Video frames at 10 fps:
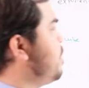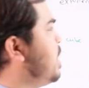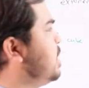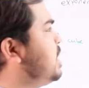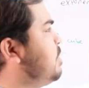when
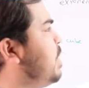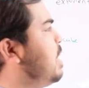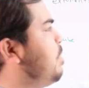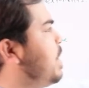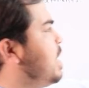a decimal
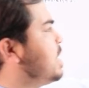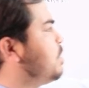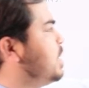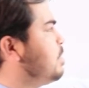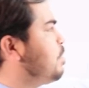number is
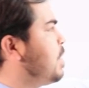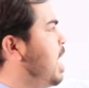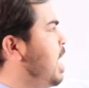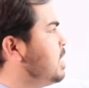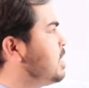
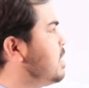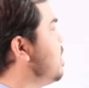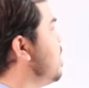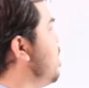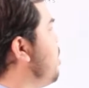multiplied
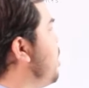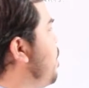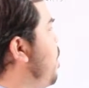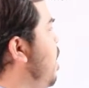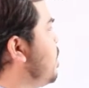by
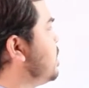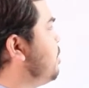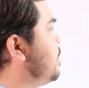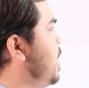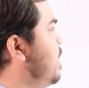powers
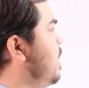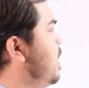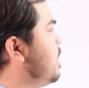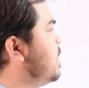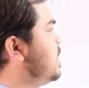of 10,
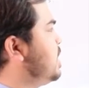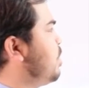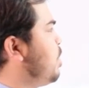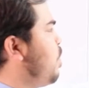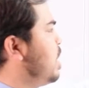the
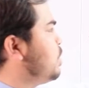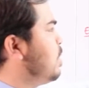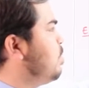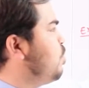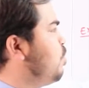decimal point
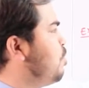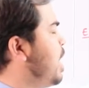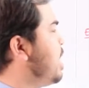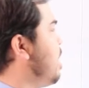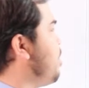will move
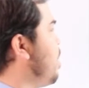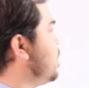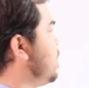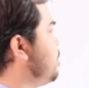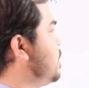by the
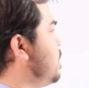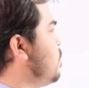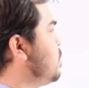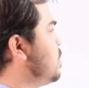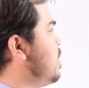amount of
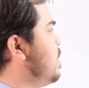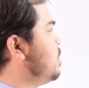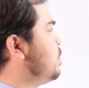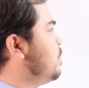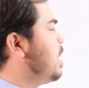zeros
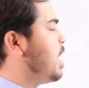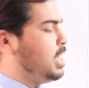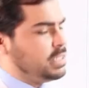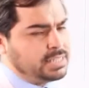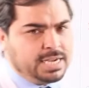to the
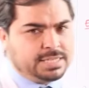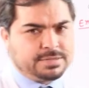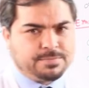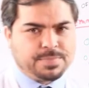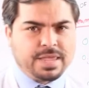right side.
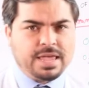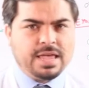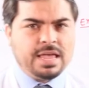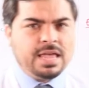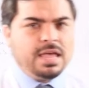
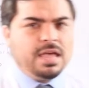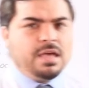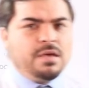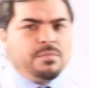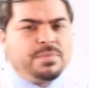
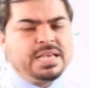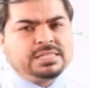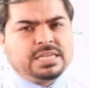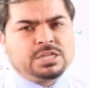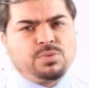
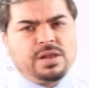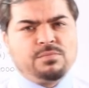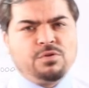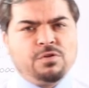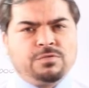Means it will
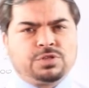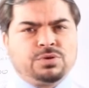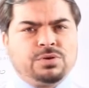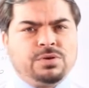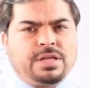move
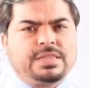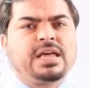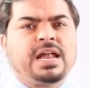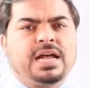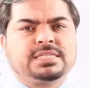to
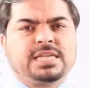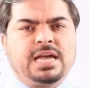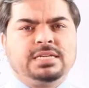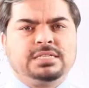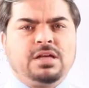the right
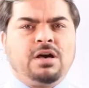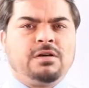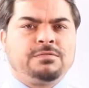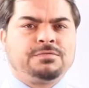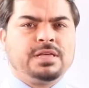side
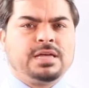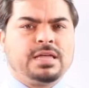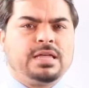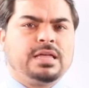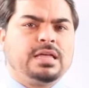of the